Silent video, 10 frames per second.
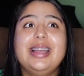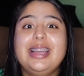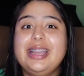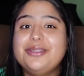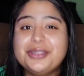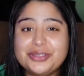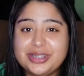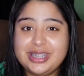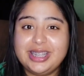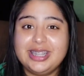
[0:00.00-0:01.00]
it was
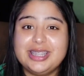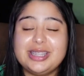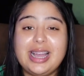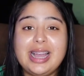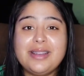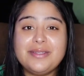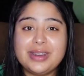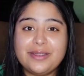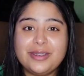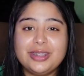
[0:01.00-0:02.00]
ridiculous. I have
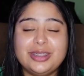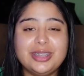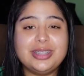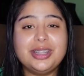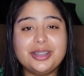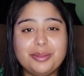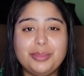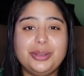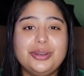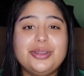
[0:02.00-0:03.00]
never looked at the
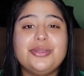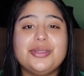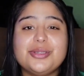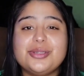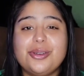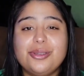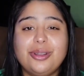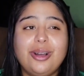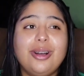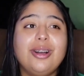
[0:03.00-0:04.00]
computer for so
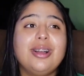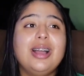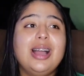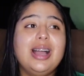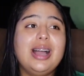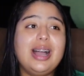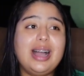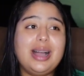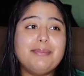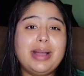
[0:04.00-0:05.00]
long.
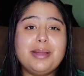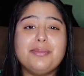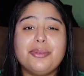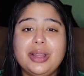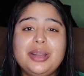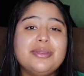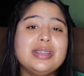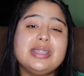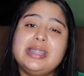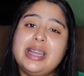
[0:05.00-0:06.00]
My brain
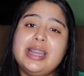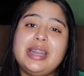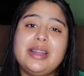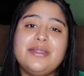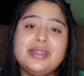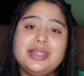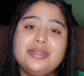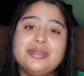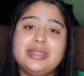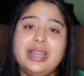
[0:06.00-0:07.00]
was dead every
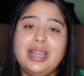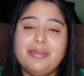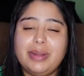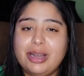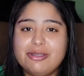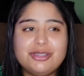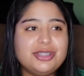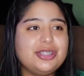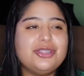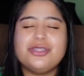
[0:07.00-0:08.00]
single day, but I was
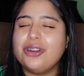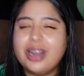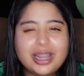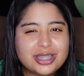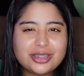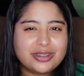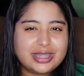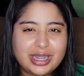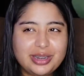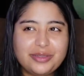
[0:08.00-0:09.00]
just trying to
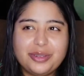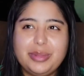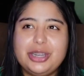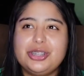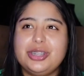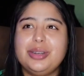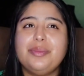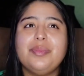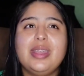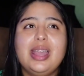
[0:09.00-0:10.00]
retain information.
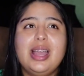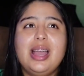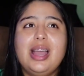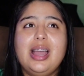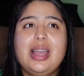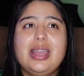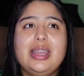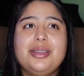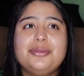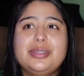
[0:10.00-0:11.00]

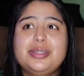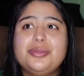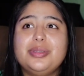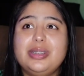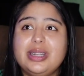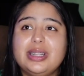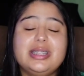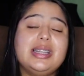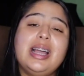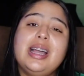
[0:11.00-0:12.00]
It was
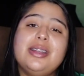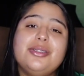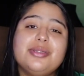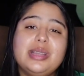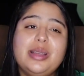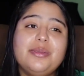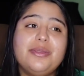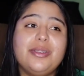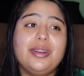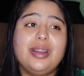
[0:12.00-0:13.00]
ridiculous. I had no time
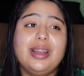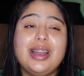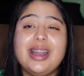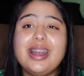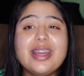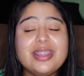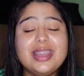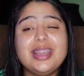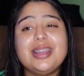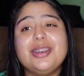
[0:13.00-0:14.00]
for
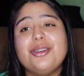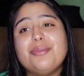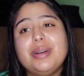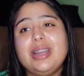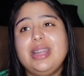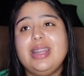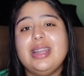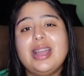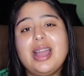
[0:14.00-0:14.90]
nothing, nobody.